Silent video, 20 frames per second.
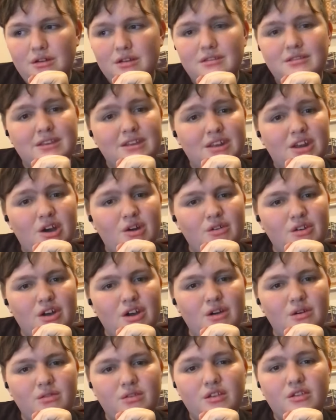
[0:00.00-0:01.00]

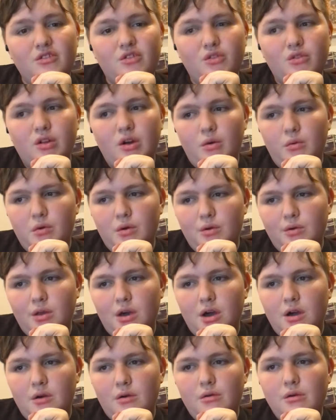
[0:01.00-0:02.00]
Sidono, the
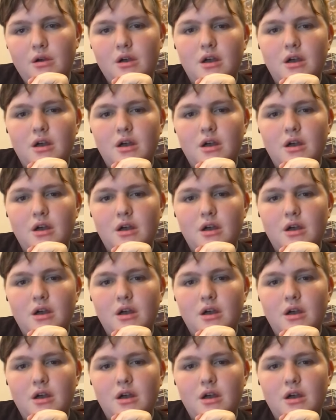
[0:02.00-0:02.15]
Sudowoodo,